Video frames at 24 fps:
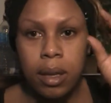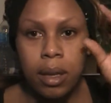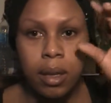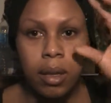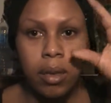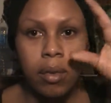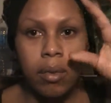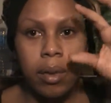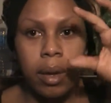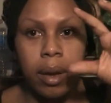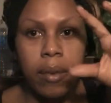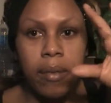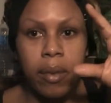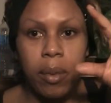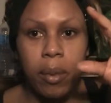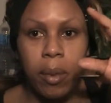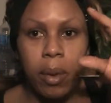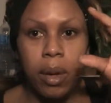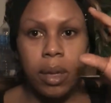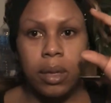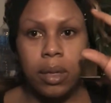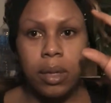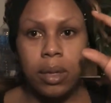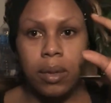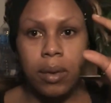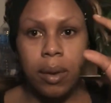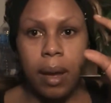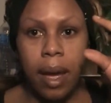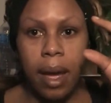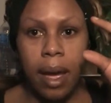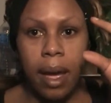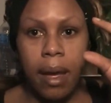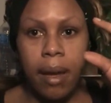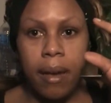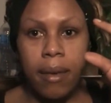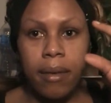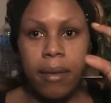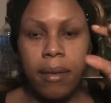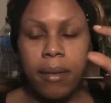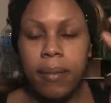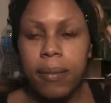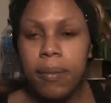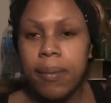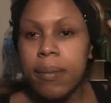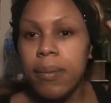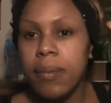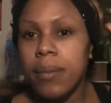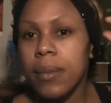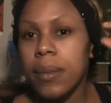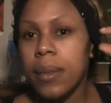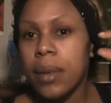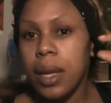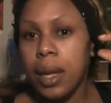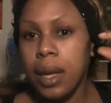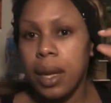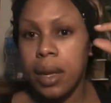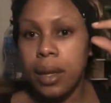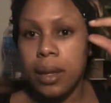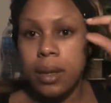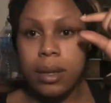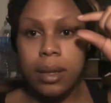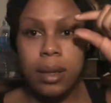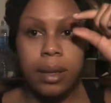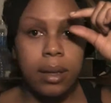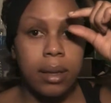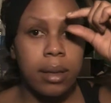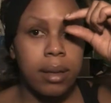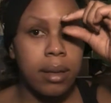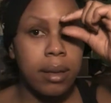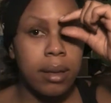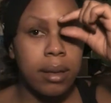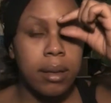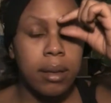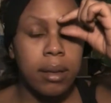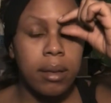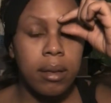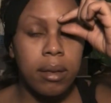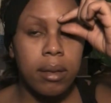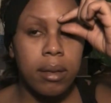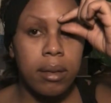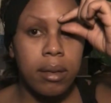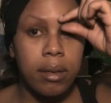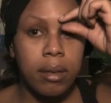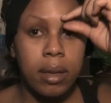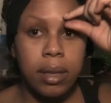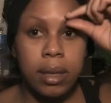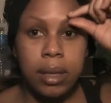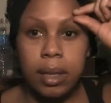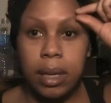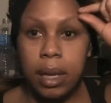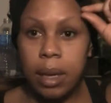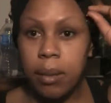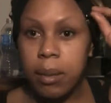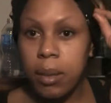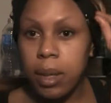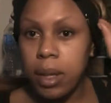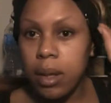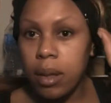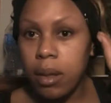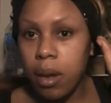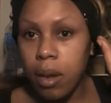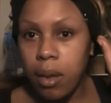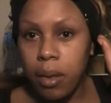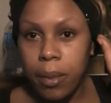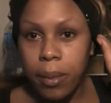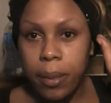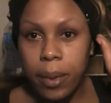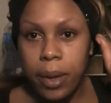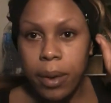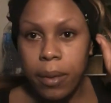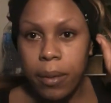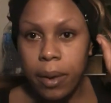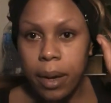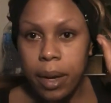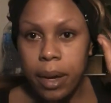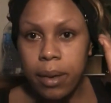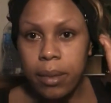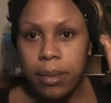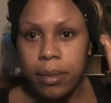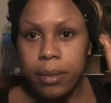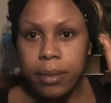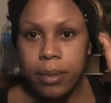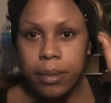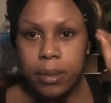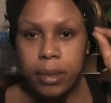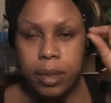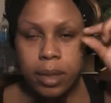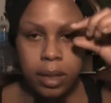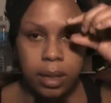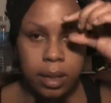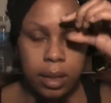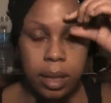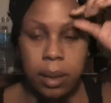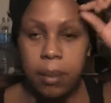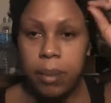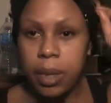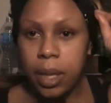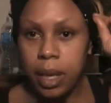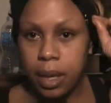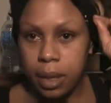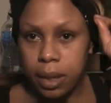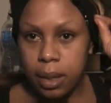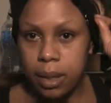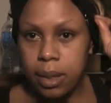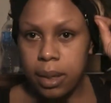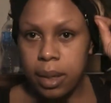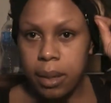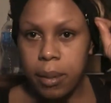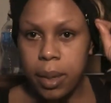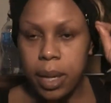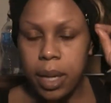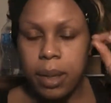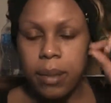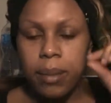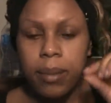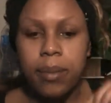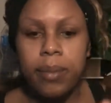You never want to have it the same length all the way around. It's the same thickness, I mean.